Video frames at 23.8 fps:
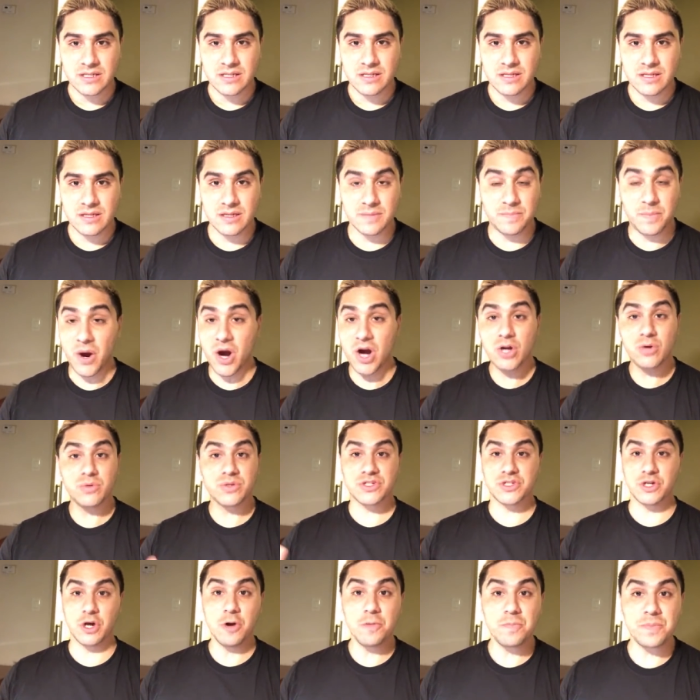the park was
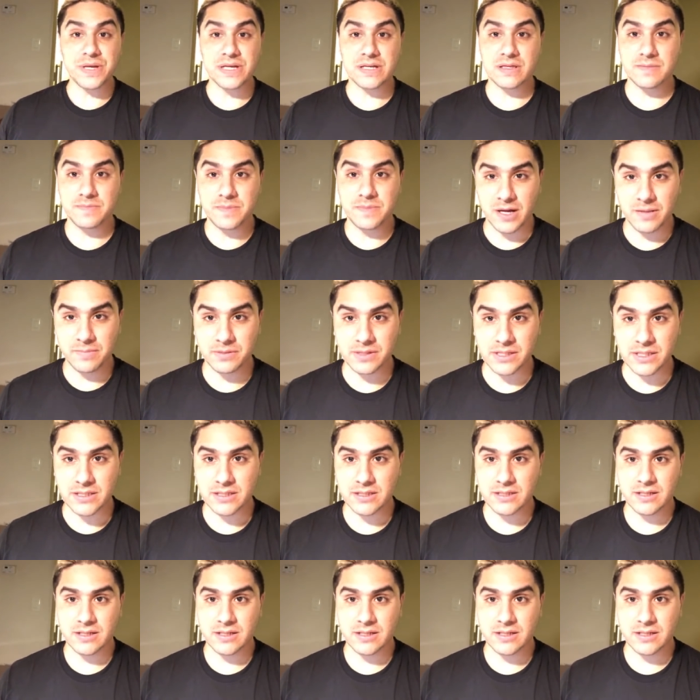open to the public.